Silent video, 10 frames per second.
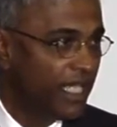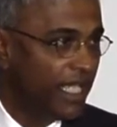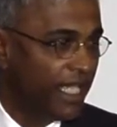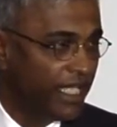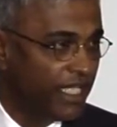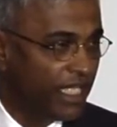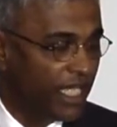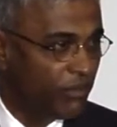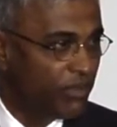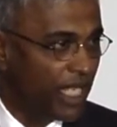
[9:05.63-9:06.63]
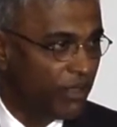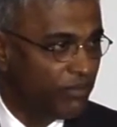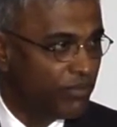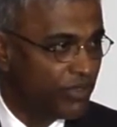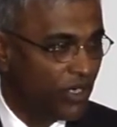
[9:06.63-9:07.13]
a
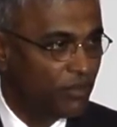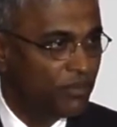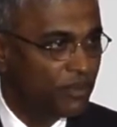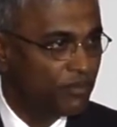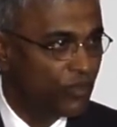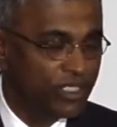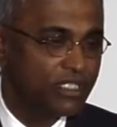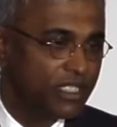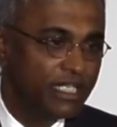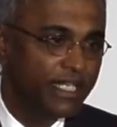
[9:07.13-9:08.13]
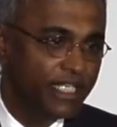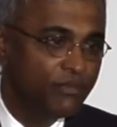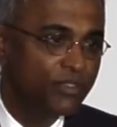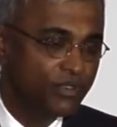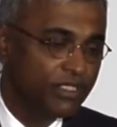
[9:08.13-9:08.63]
problem with a circulating
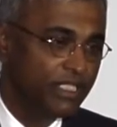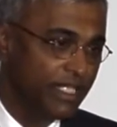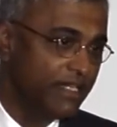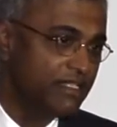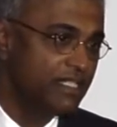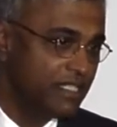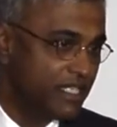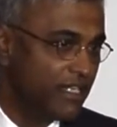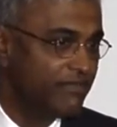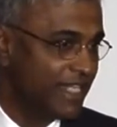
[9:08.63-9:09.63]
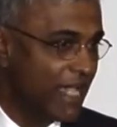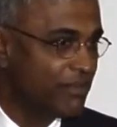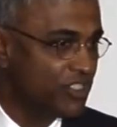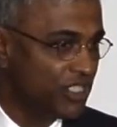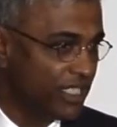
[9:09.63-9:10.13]
protein that is itself
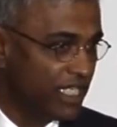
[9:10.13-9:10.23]
damaging,